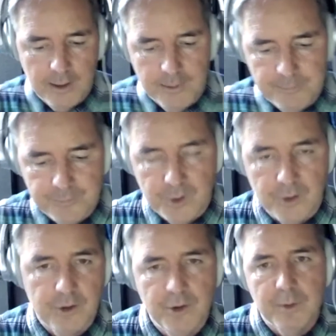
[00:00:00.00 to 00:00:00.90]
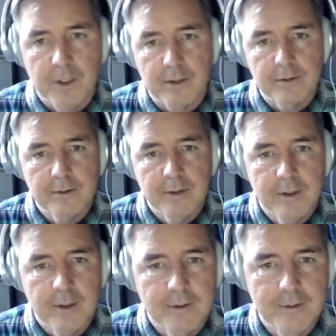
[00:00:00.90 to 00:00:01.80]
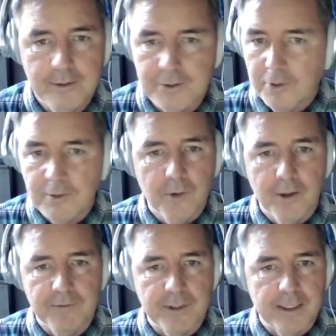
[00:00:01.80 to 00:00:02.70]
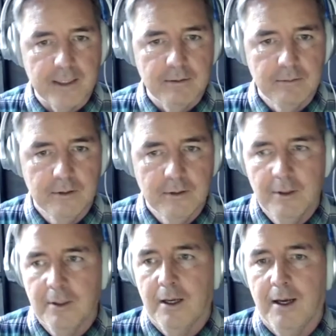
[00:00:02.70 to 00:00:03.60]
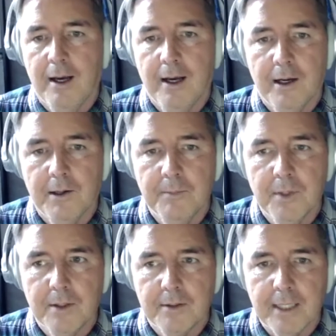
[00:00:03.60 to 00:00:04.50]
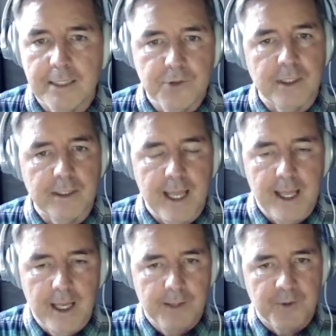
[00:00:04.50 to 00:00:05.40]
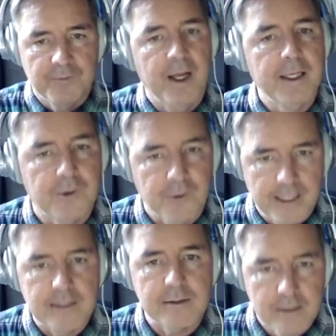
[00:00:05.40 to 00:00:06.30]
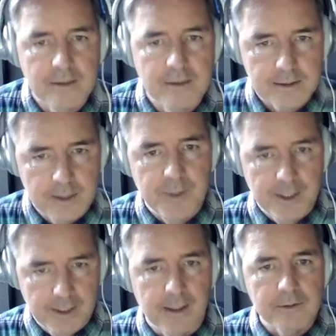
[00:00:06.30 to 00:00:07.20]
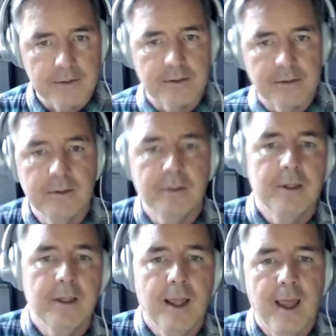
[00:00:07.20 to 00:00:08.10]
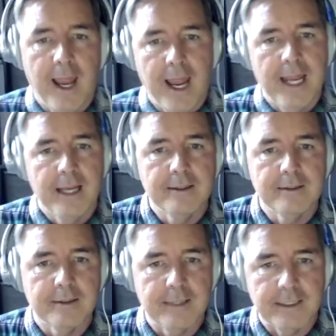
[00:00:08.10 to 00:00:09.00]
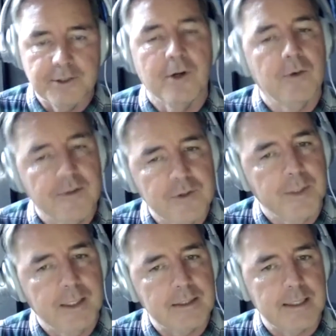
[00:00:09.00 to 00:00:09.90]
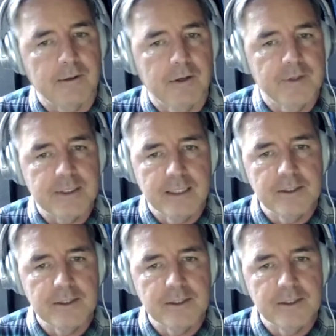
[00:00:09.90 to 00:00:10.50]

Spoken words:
you're human. you don't know everything, that you can provide grace to somebody else, and that you don't have to be the center of attention,